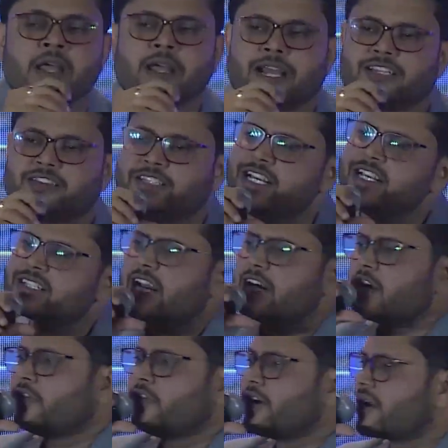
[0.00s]
And these kind
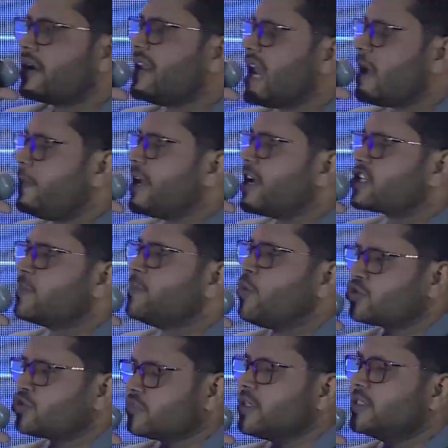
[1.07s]
of internal applications,
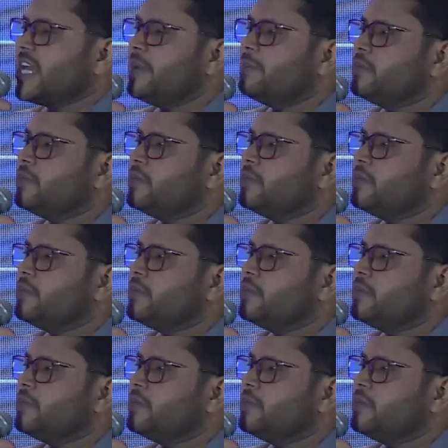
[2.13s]
most of the time,